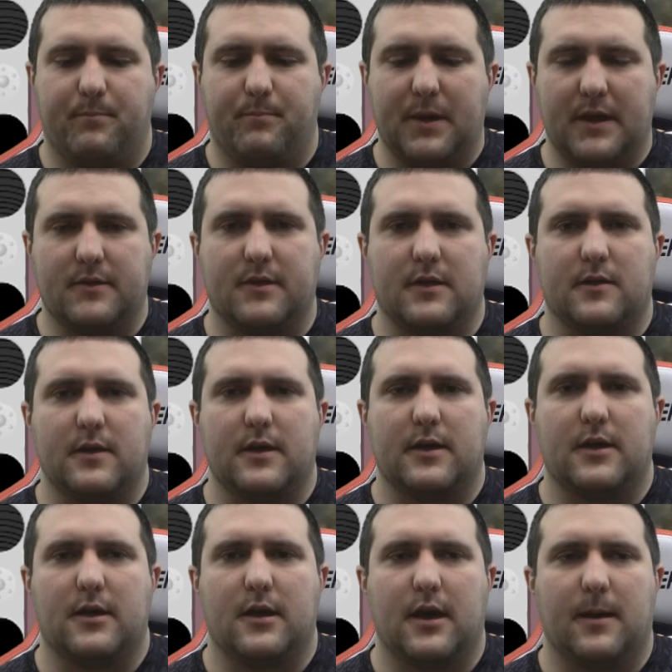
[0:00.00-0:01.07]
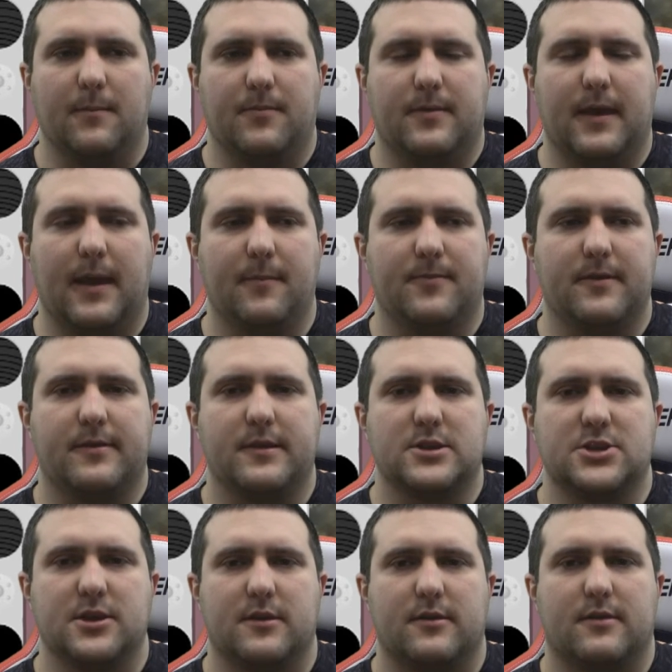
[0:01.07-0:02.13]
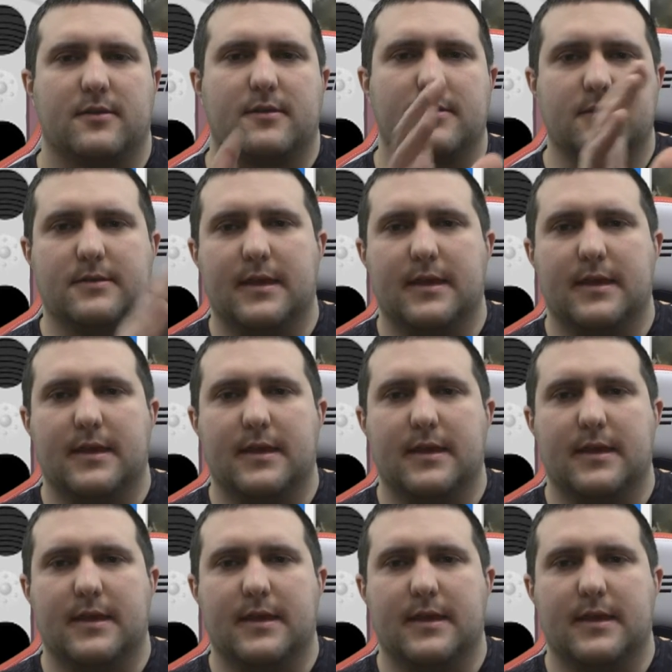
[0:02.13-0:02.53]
Basically, I'm tempted to just